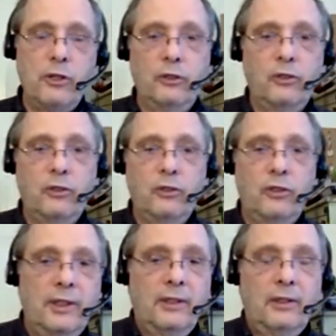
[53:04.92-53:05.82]

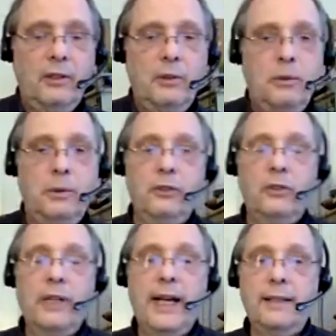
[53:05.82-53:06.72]
measures
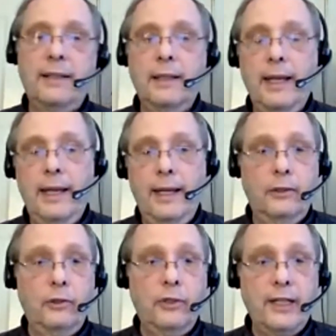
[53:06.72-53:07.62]
to extract it
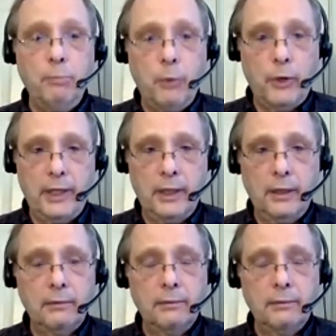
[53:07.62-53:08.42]
and transport it.